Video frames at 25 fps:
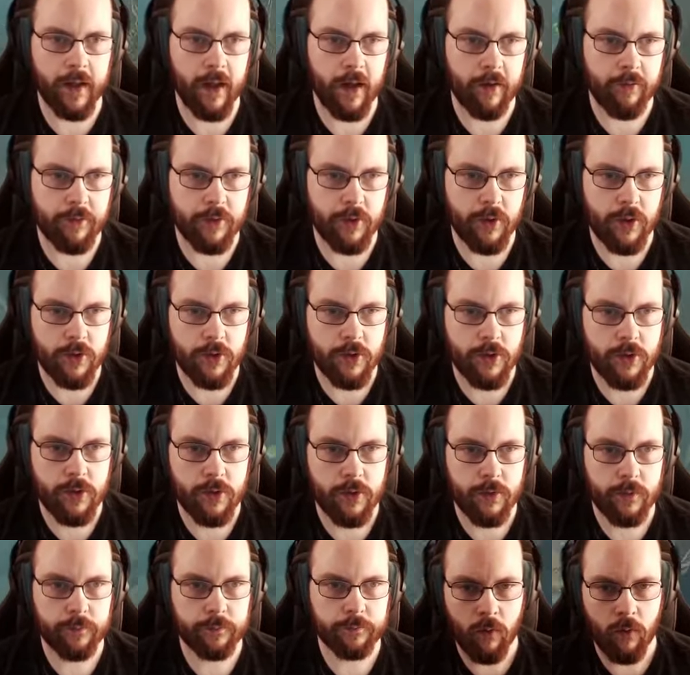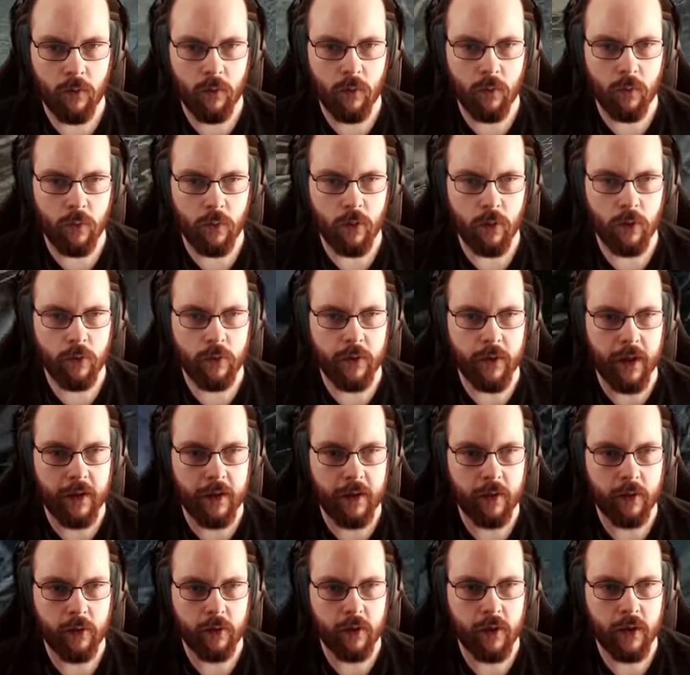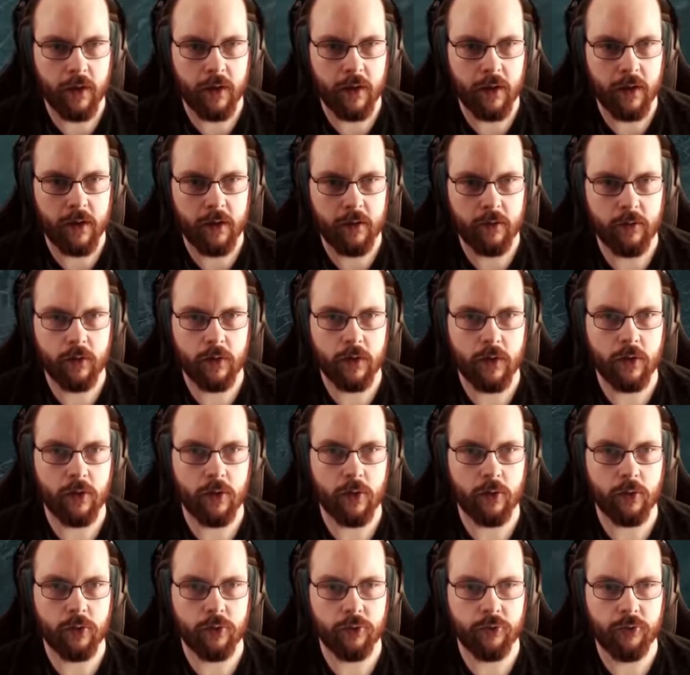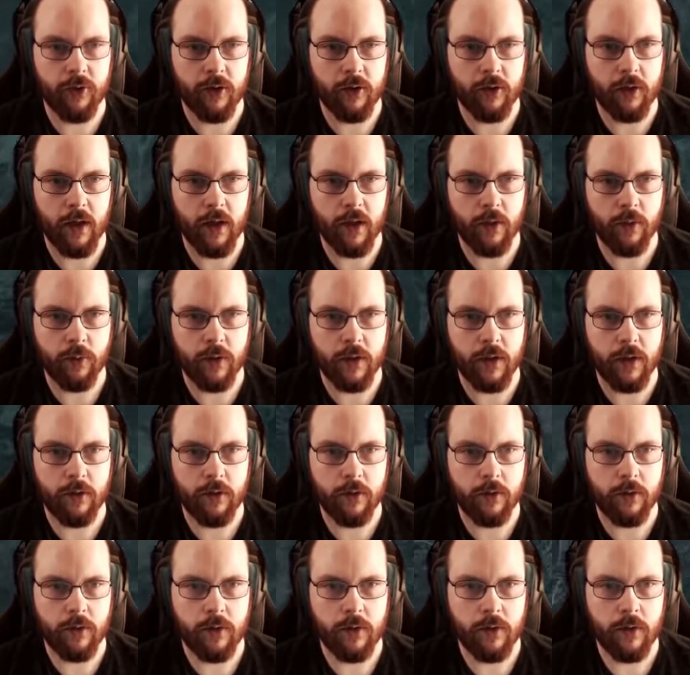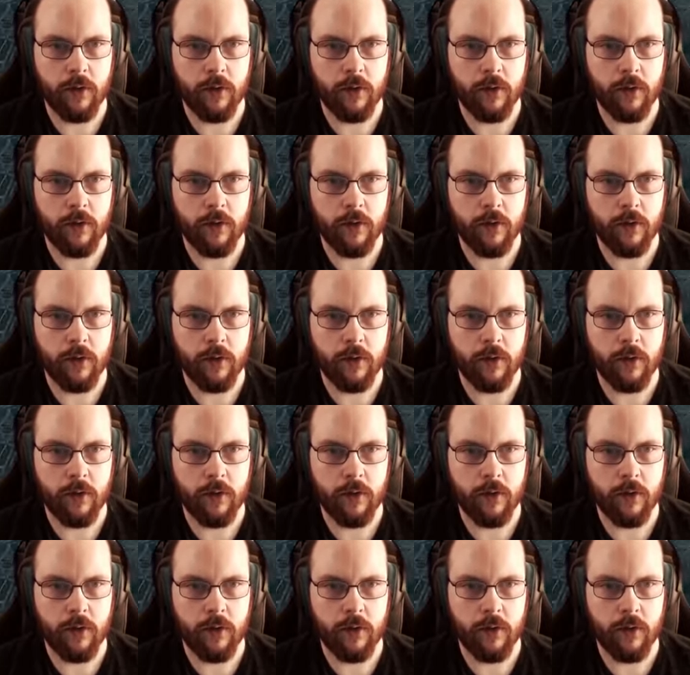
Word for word: I have not. Oh, okay, okay, it, goes far down here.